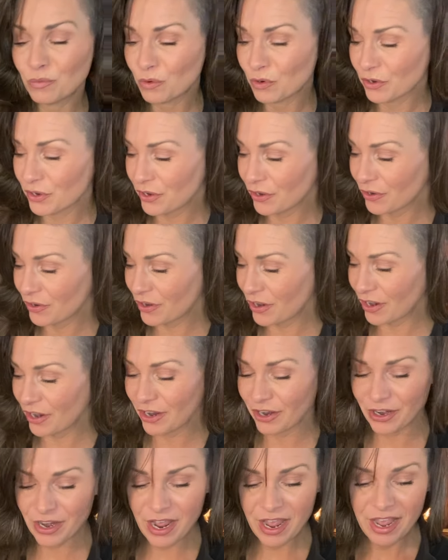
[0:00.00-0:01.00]
Warrior
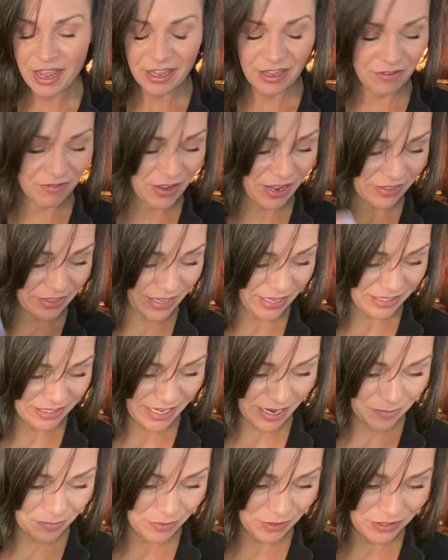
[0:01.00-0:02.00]
card. You've got that
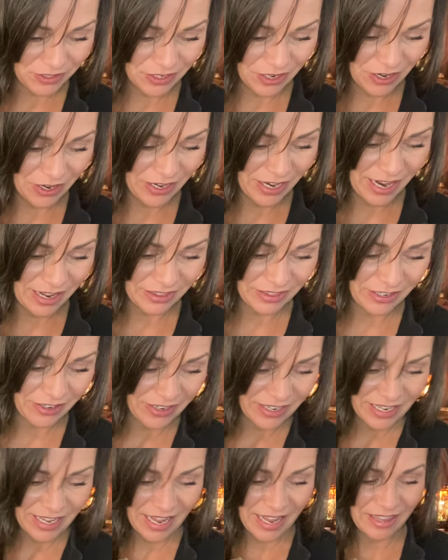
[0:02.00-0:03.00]
Temperance card out there
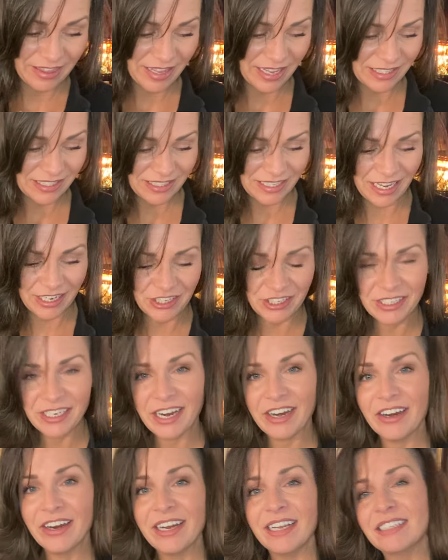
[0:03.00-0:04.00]
again, that
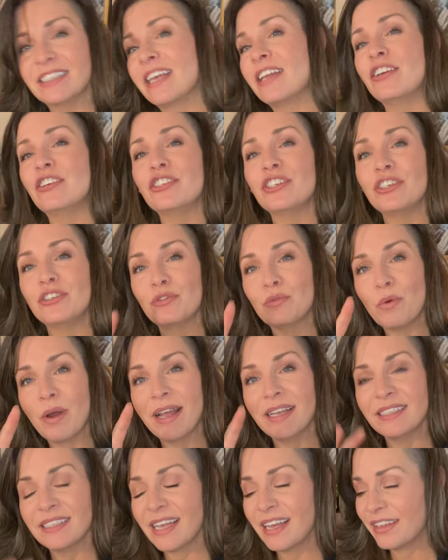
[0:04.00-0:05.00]
Sagittarius energy
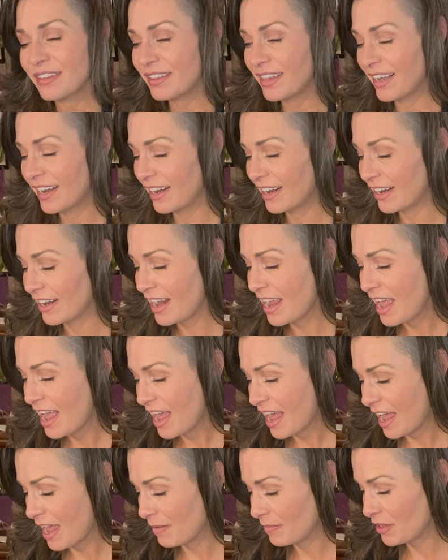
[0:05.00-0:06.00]
twice out there.
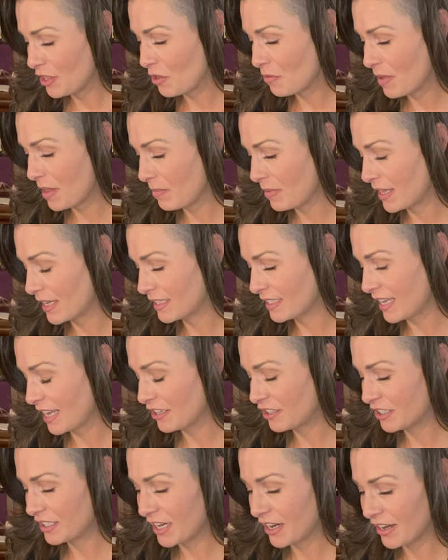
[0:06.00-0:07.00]
You may be a
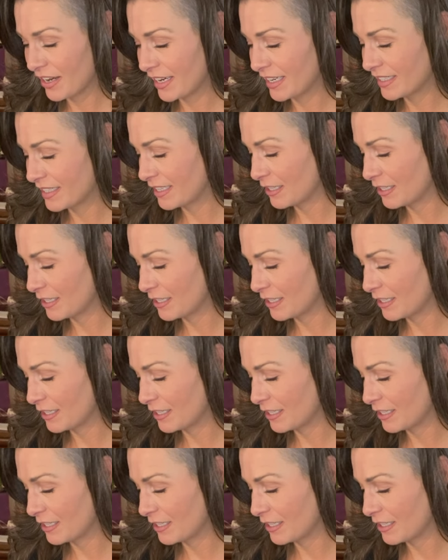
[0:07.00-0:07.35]
Sagittarius.